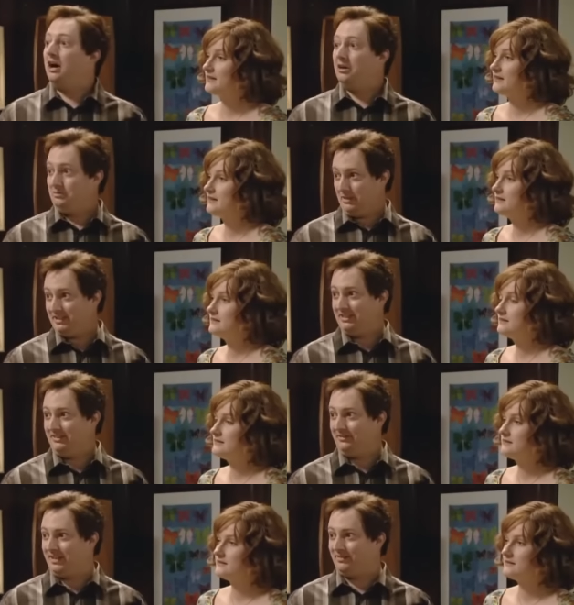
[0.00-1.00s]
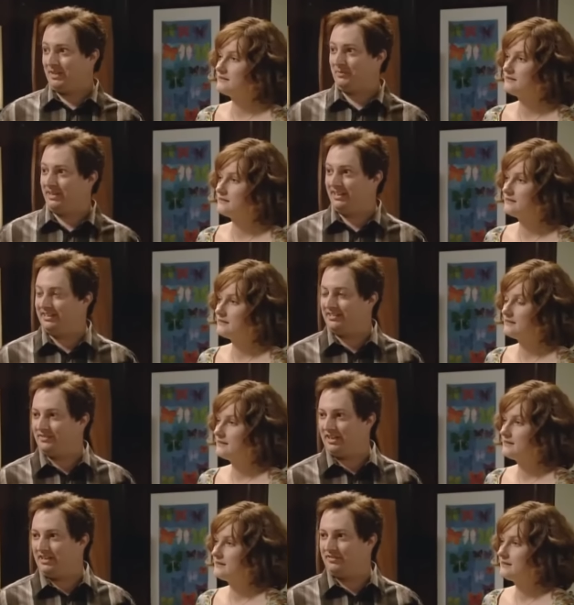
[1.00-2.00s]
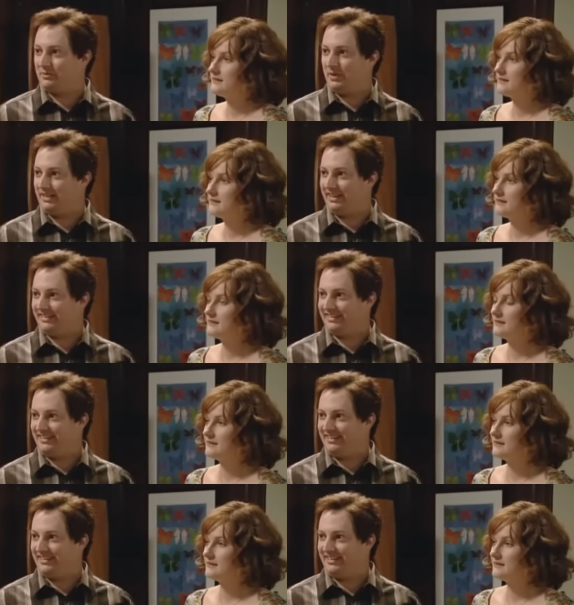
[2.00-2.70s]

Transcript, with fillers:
Speaker 1: Oh, uh, you've given up the nine to five as well, then,